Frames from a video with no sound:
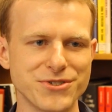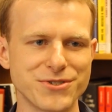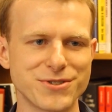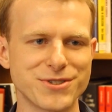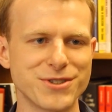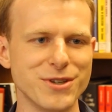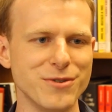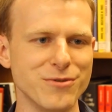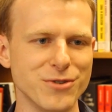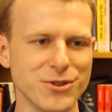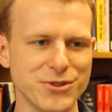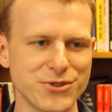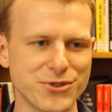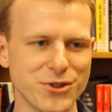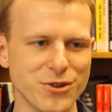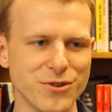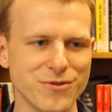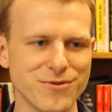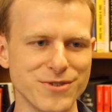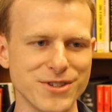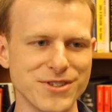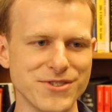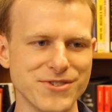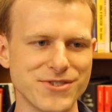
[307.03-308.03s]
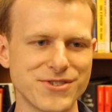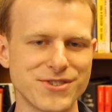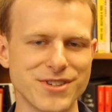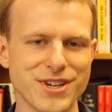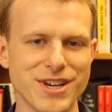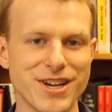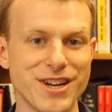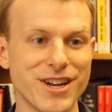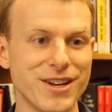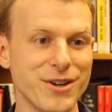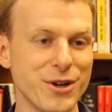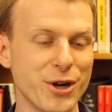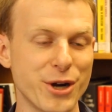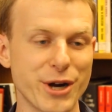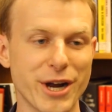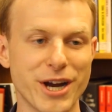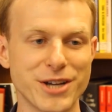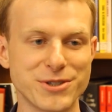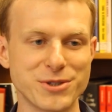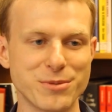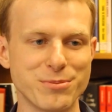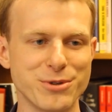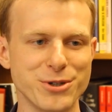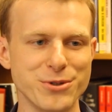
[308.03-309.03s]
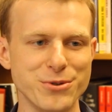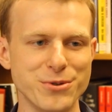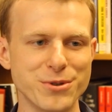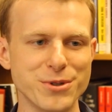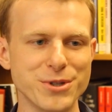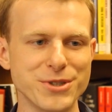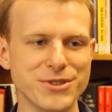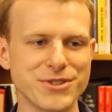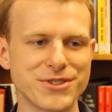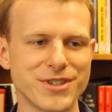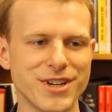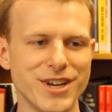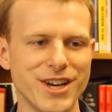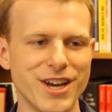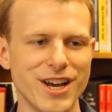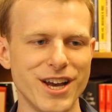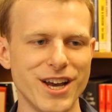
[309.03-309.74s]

civil servants, and young entrepreneurs.